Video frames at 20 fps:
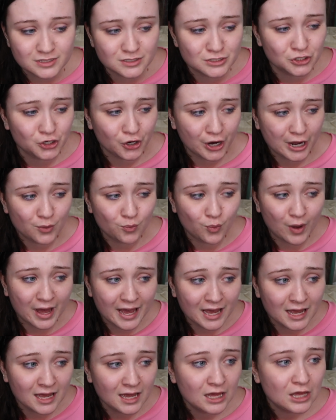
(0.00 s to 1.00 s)
It's a great
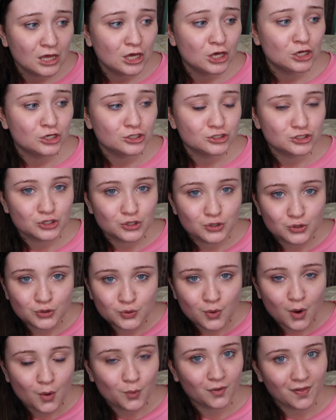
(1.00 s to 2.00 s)
way
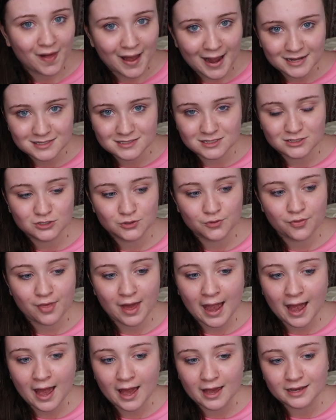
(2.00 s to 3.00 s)
to relax and do
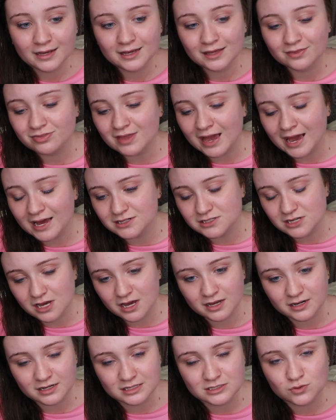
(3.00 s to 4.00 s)
that and get that
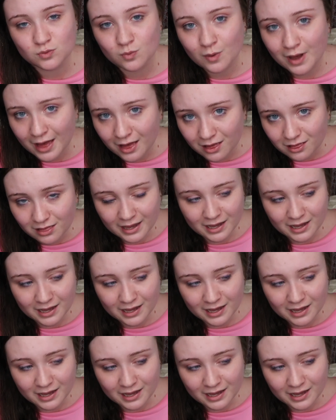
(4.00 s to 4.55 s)
done as well,